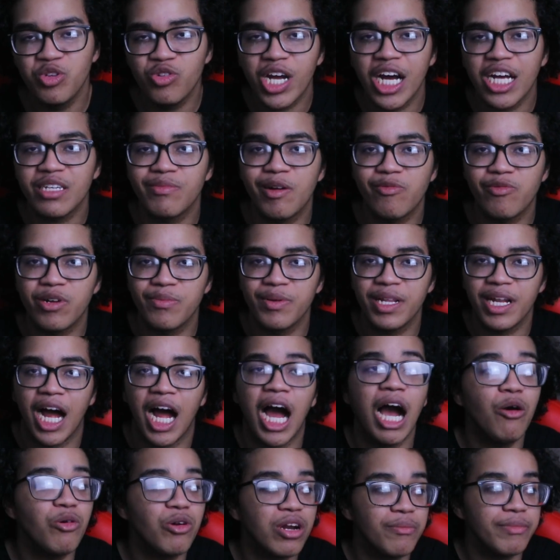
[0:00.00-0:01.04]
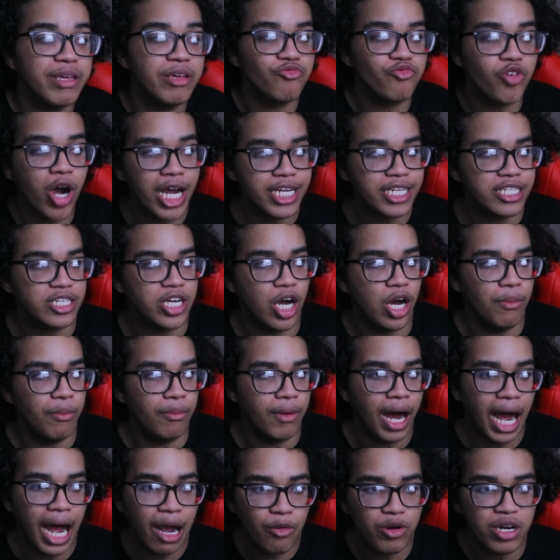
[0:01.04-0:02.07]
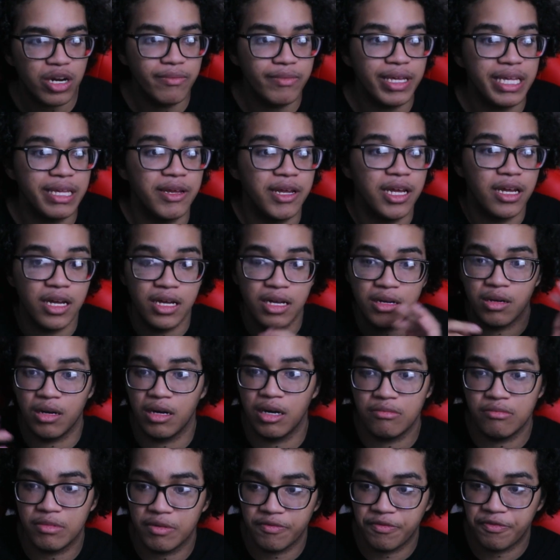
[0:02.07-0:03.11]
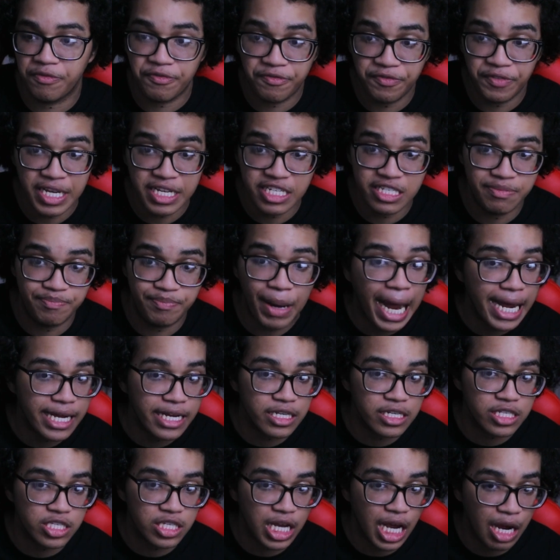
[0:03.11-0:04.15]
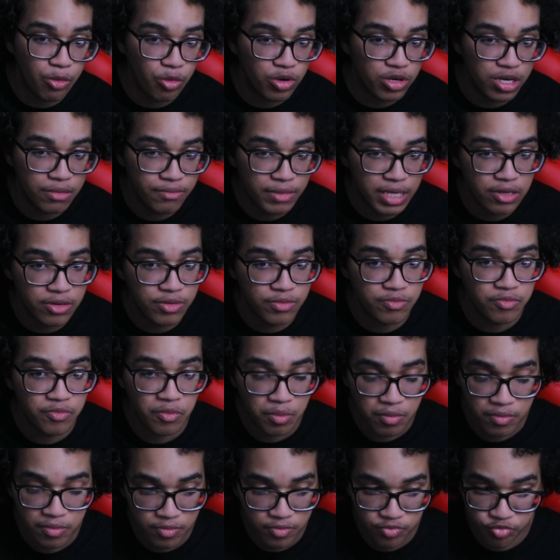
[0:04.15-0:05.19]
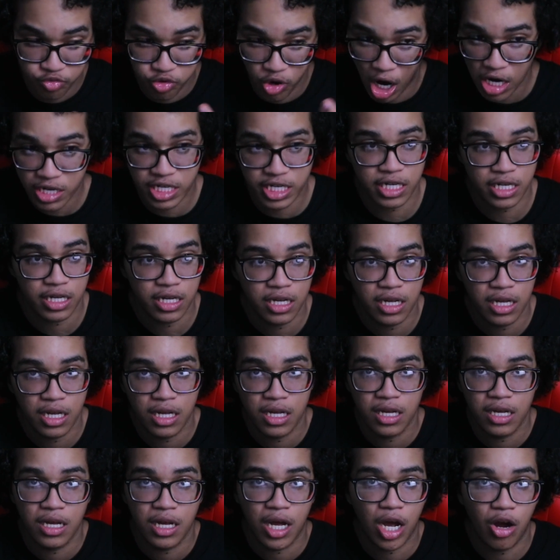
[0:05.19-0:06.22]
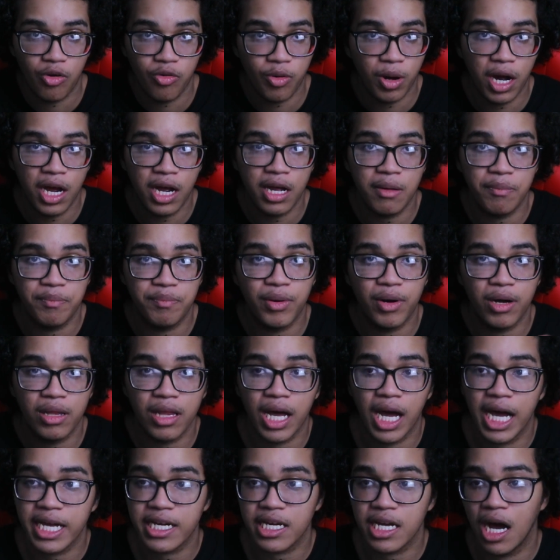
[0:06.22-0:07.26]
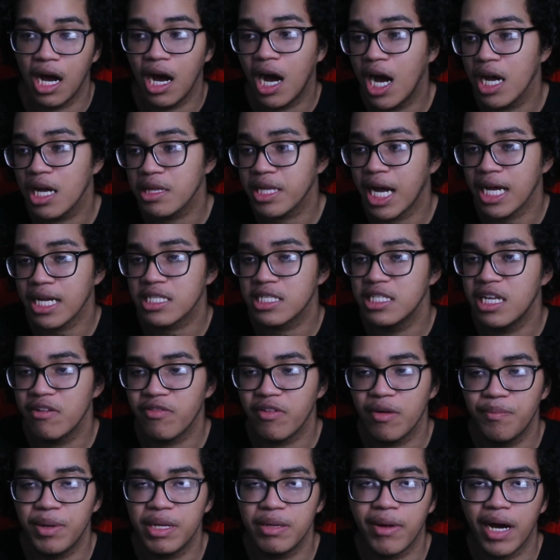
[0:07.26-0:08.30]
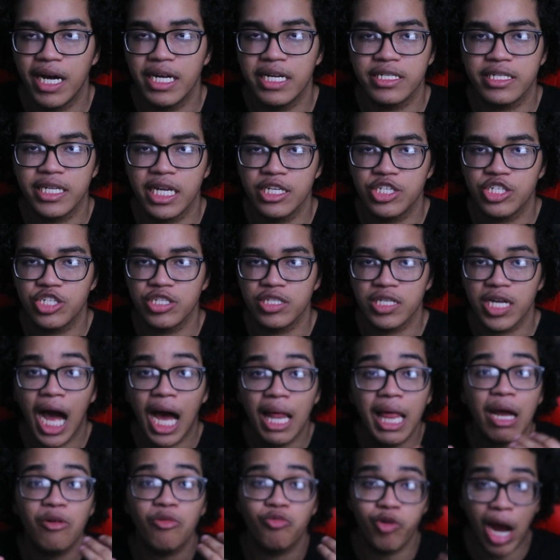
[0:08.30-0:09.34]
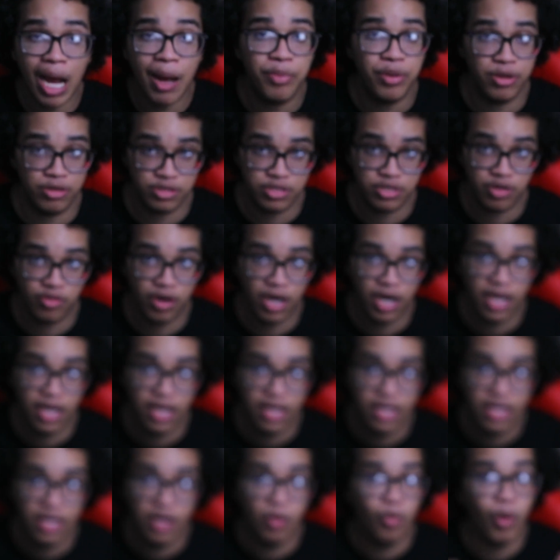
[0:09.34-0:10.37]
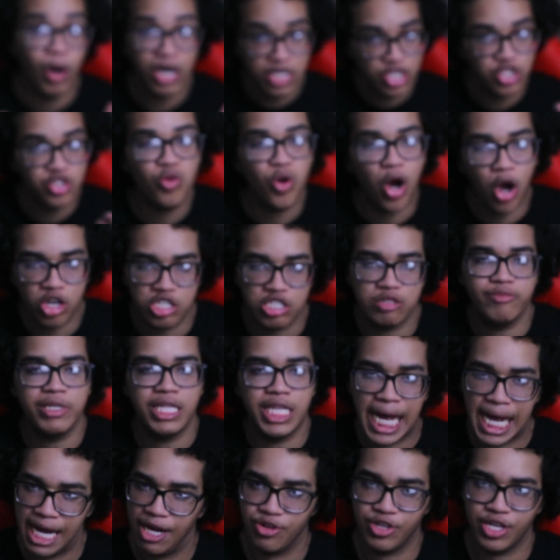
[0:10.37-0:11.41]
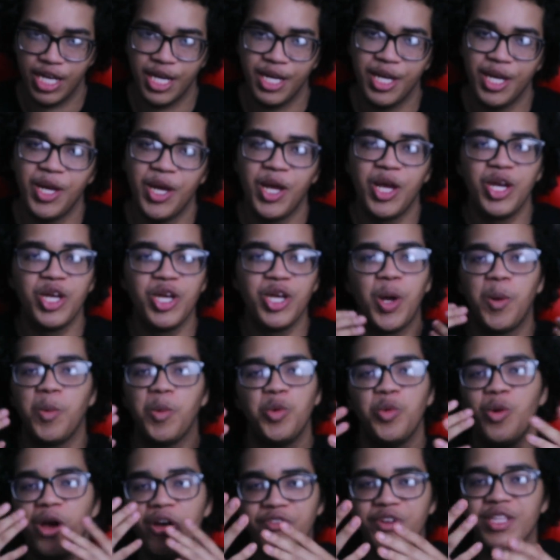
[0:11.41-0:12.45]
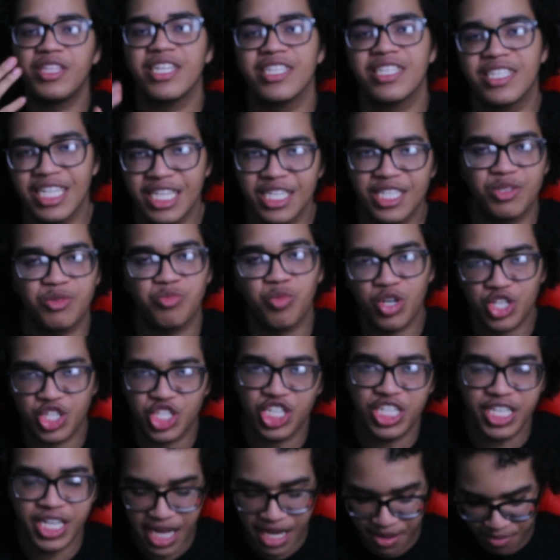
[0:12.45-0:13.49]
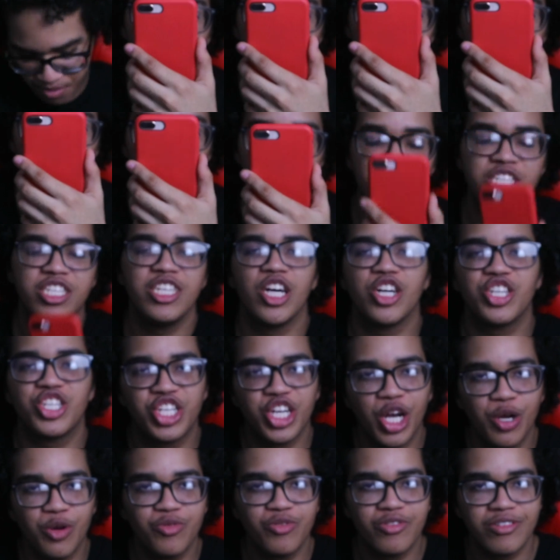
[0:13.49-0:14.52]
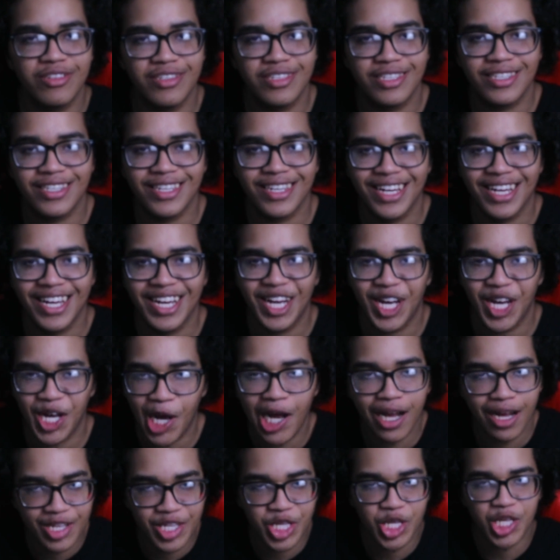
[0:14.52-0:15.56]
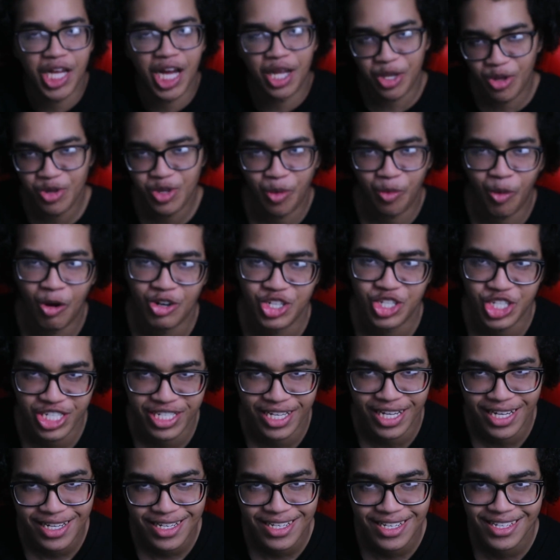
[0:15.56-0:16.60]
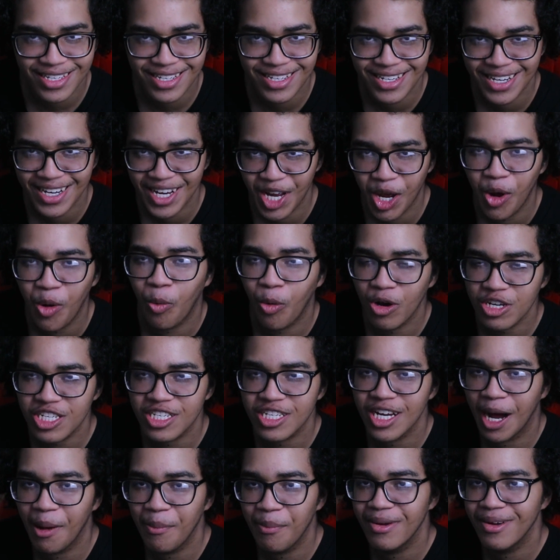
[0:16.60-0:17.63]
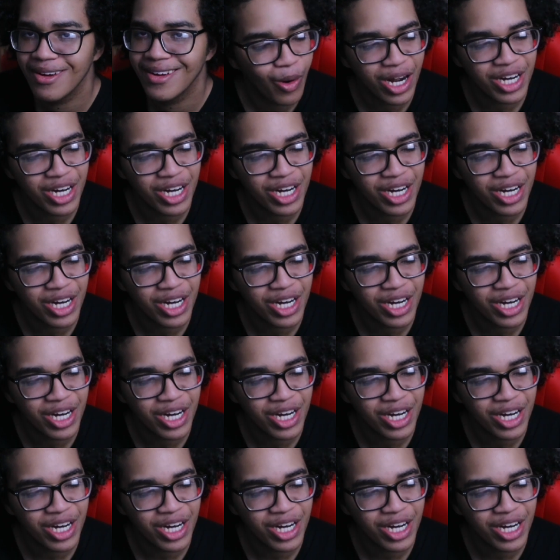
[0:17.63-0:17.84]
You guys might want to be like, I want to meet Rice Gum. I want to meet FaZe Banks. I want to meet Rug. All right? But like, that's never been my intentions. I like rappers, all right? Why didn't you ask me that, okay? Whoever this is, what's your name? Lucia Jones. I know you're watching this. What's up?